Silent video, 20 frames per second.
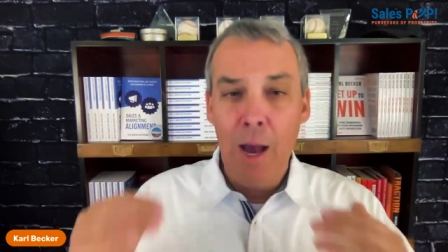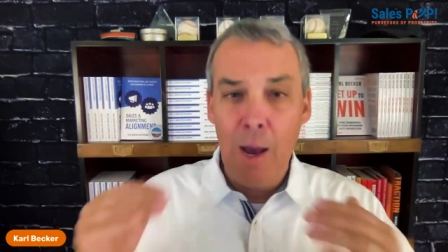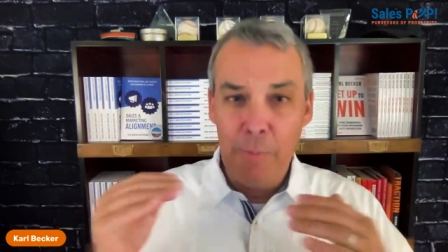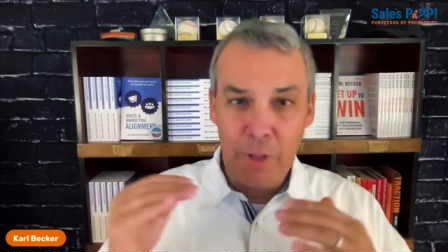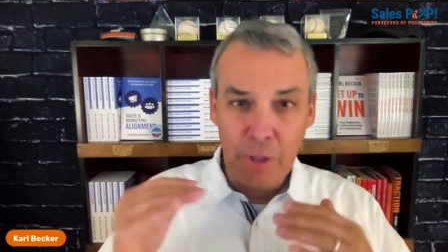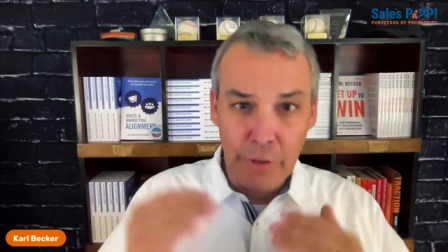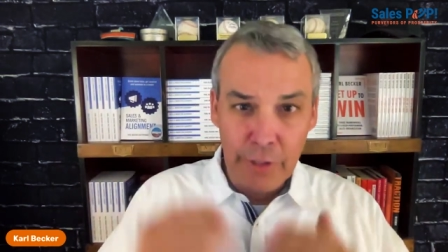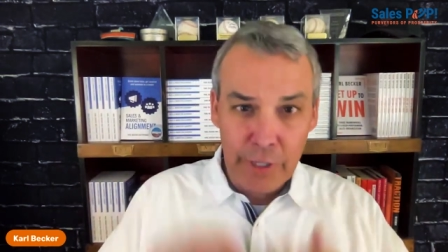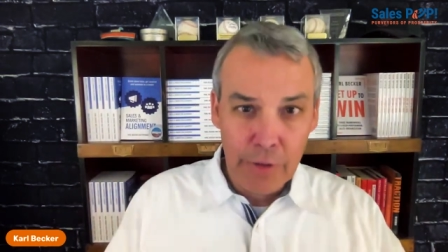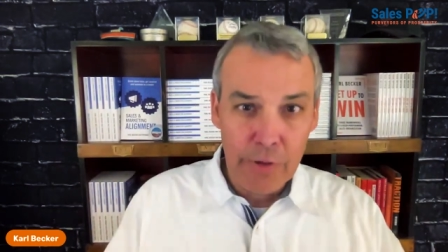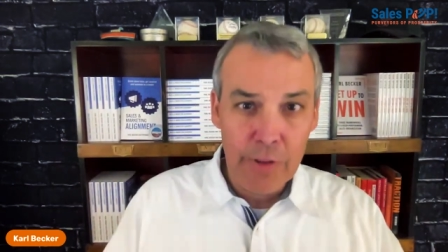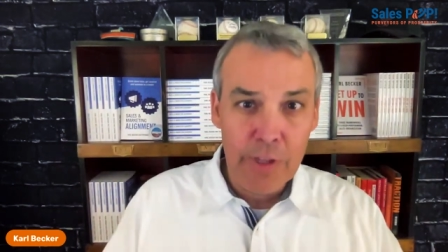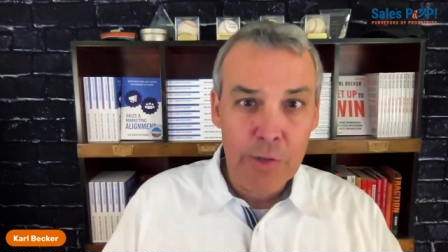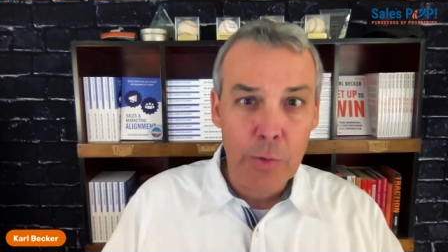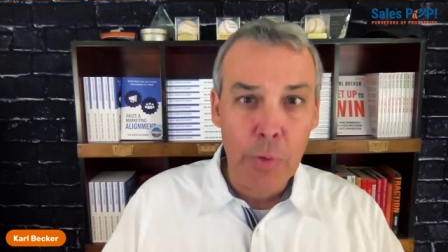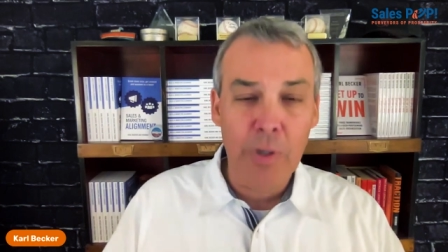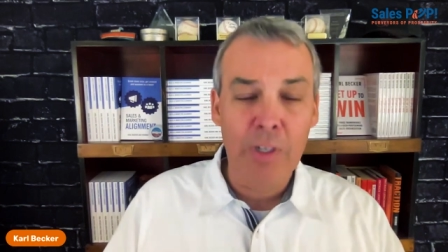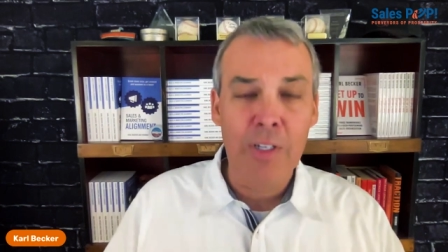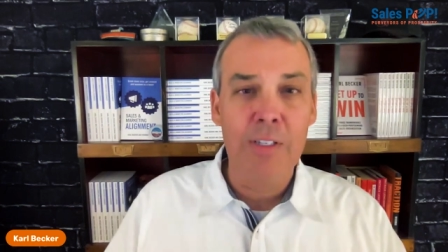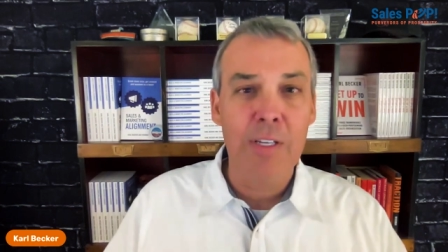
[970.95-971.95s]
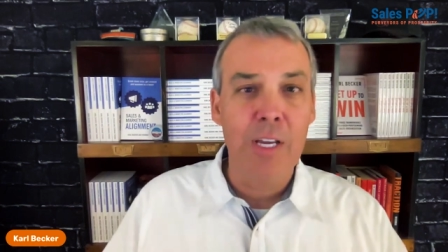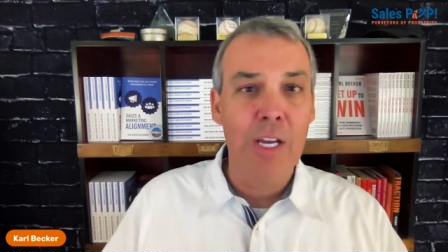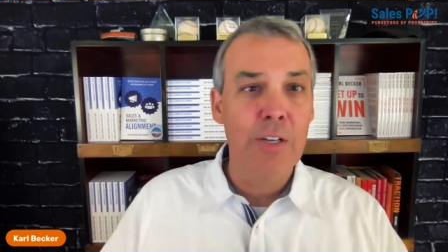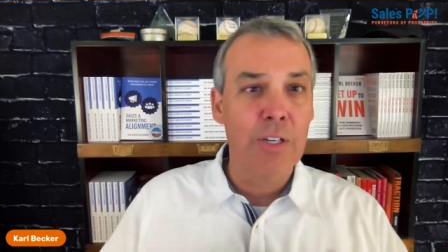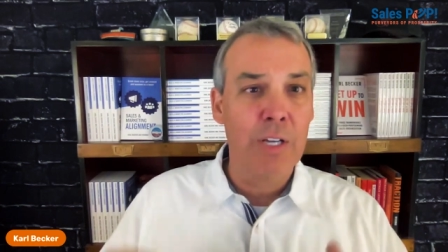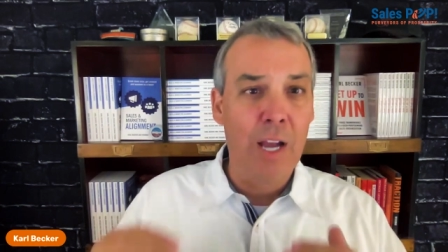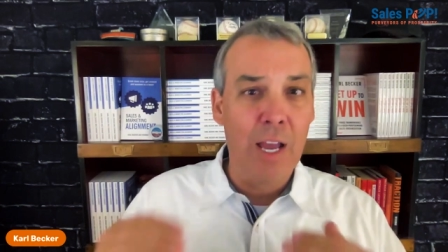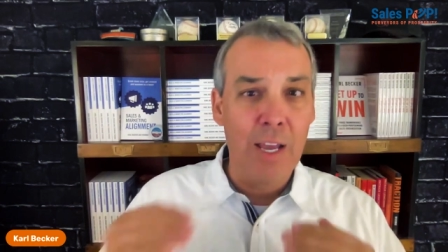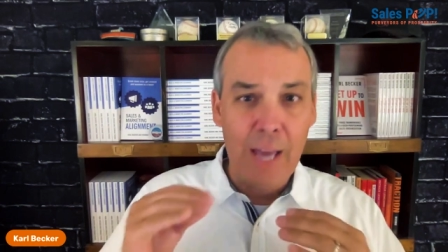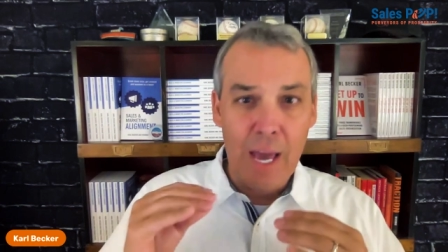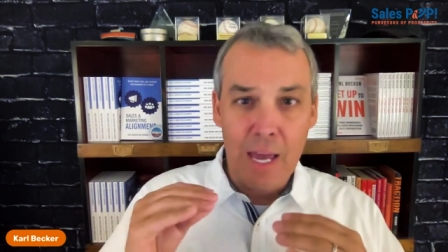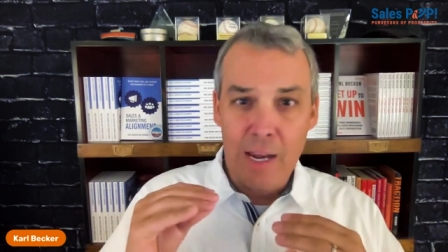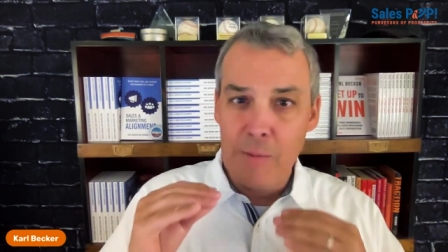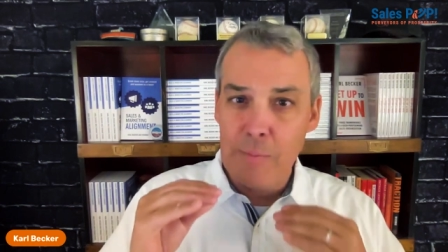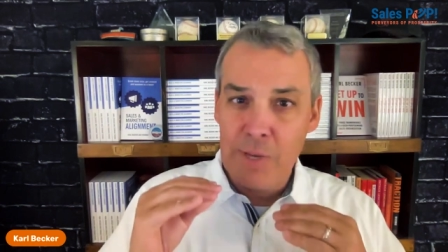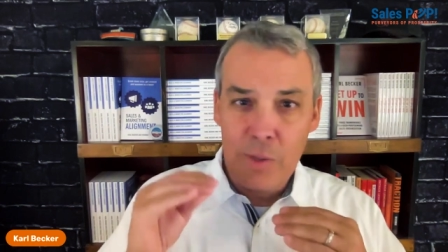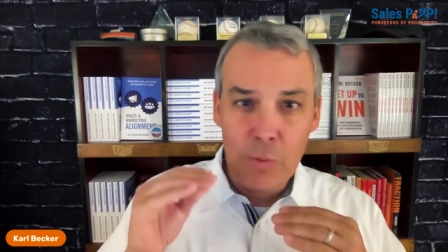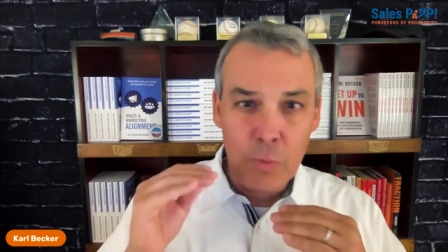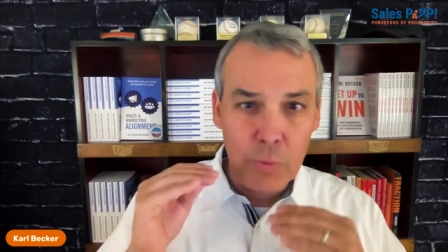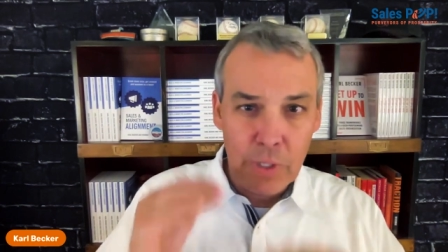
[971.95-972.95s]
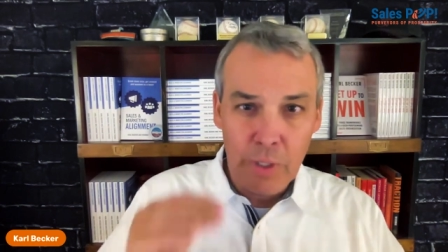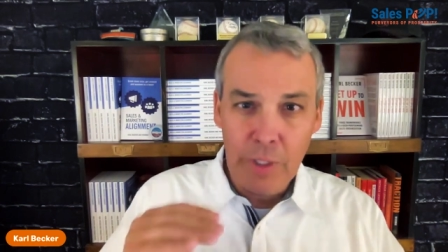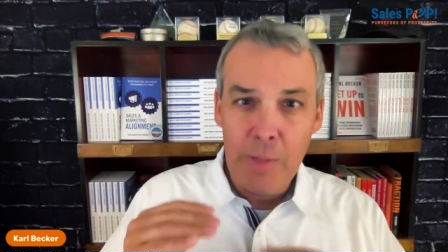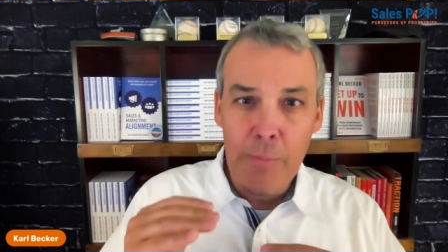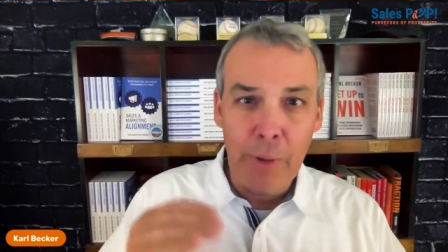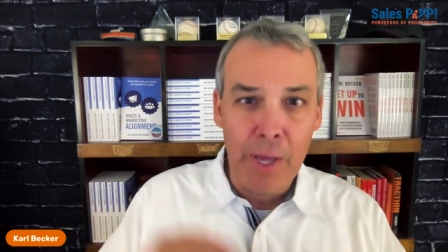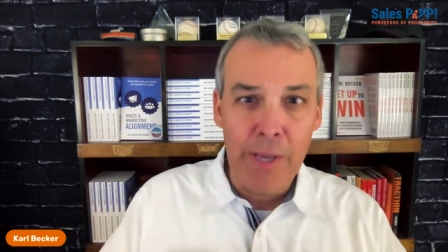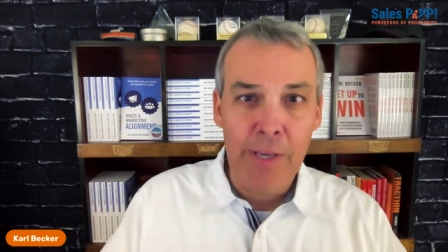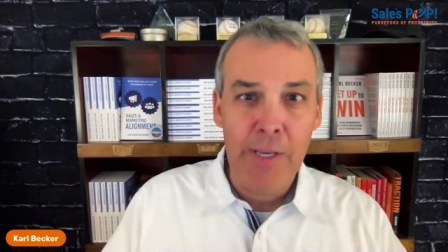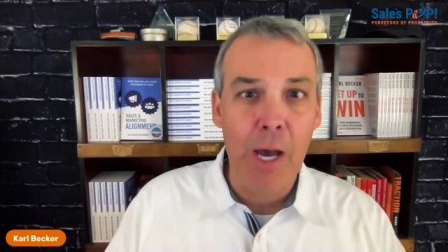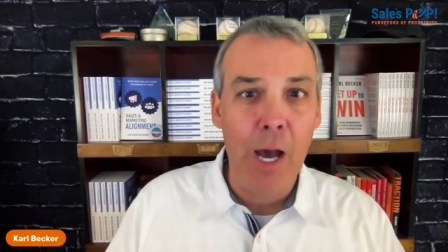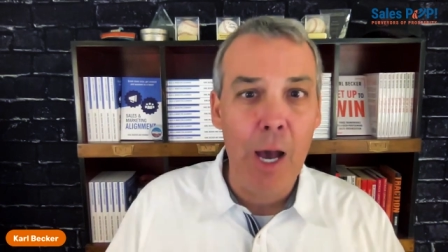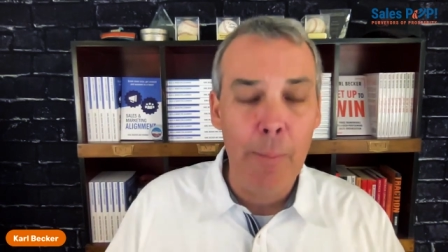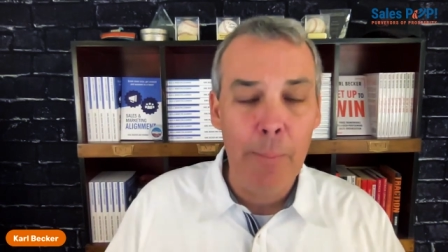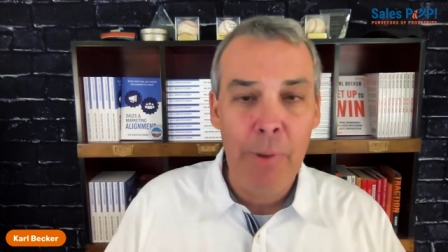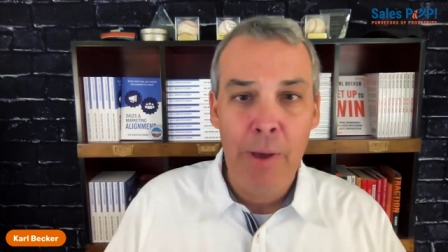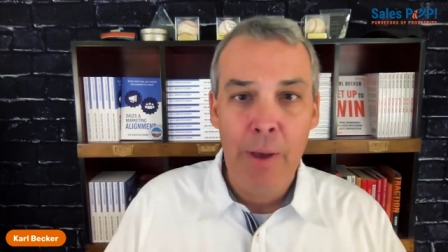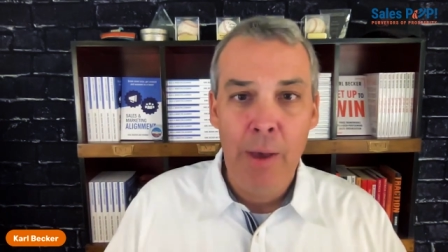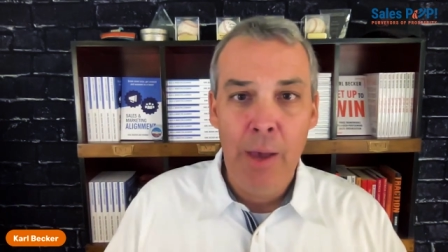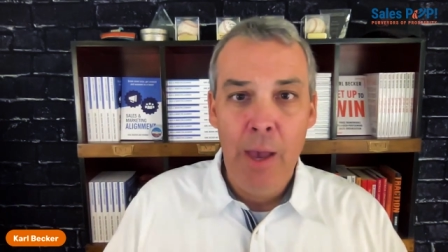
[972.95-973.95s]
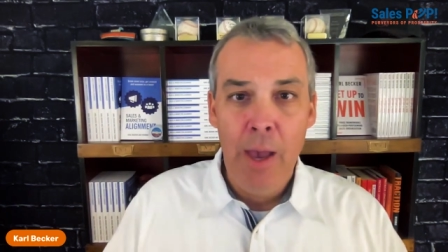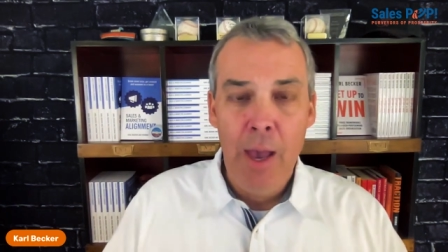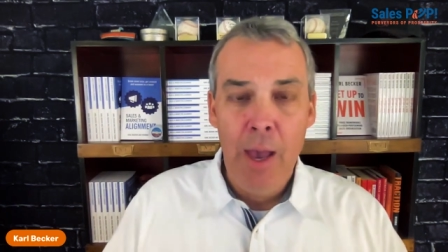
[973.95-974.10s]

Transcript: I'm the leader of this organization. I got to be really buttoned up.